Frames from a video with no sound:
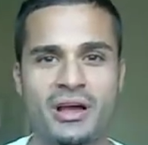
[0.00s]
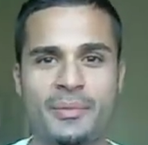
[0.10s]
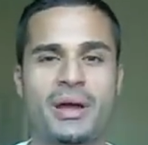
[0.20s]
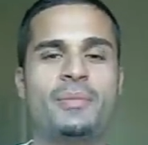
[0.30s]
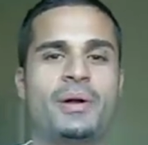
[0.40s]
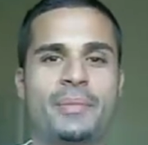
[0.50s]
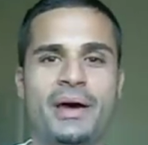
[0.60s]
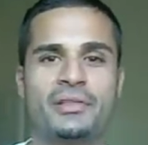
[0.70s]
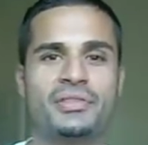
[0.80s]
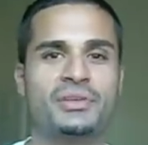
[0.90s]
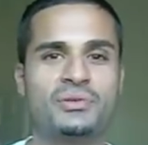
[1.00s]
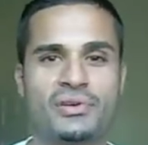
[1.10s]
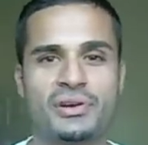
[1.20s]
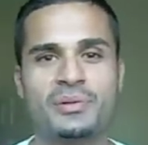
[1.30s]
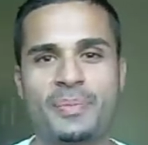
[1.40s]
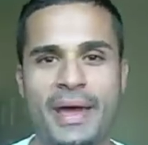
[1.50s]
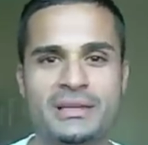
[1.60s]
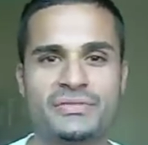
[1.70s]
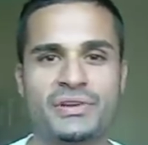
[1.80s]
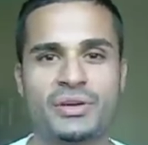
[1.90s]
come out of my mouth than you've heard in
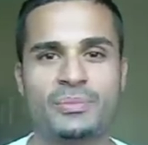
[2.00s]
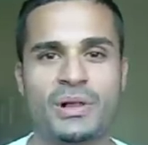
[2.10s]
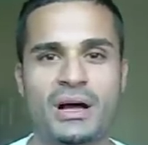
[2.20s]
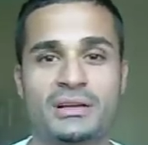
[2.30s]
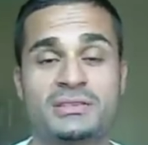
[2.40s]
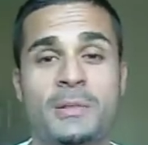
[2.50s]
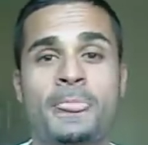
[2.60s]
past video blogs.